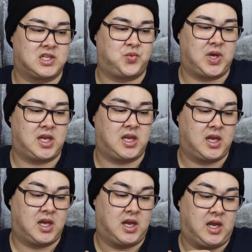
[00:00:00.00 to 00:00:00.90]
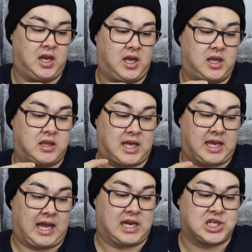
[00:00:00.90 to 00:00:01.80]
when they
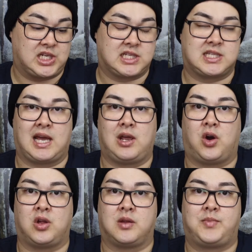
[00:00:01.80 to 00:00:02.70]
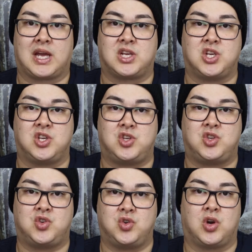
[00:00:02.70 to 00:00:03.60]
actually say on the packaging,
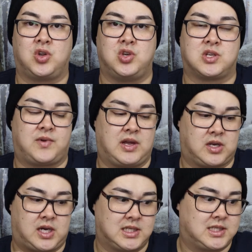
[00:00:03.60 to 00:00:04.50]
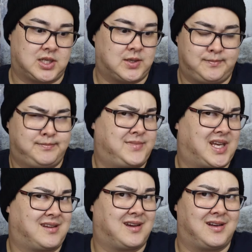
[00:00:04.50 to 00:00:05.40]
do not use around eyes. So that
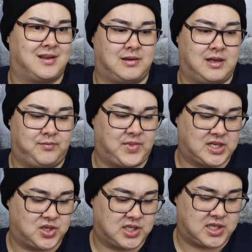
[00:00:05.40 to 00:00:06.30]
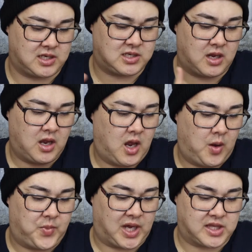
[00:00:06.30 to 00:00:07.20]
kind of, it makes no sense.
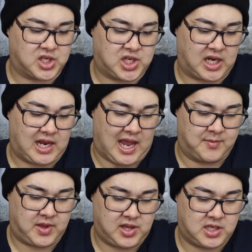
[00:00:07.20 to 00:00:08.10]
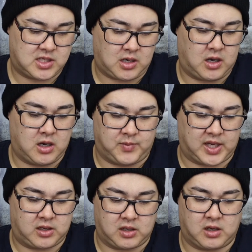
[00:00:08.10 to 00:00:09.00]
But the shade Amethyst, oh my
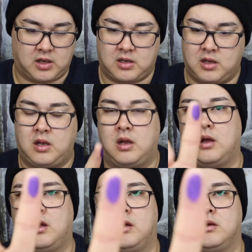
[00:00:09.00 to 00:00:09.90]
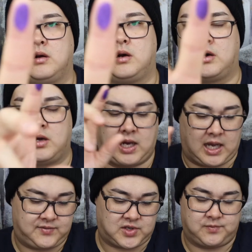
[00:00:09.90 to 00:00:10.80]
god. Oh, I
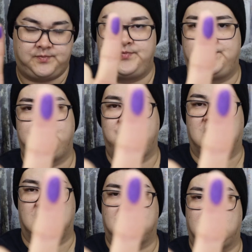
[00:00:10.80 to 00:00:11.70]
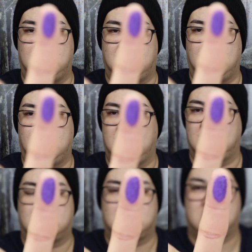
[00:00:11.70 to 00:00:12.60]
have to, that shade there,
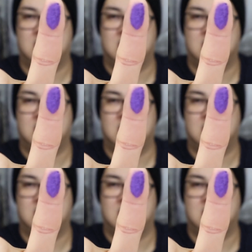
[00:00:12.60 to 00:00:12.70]
it's,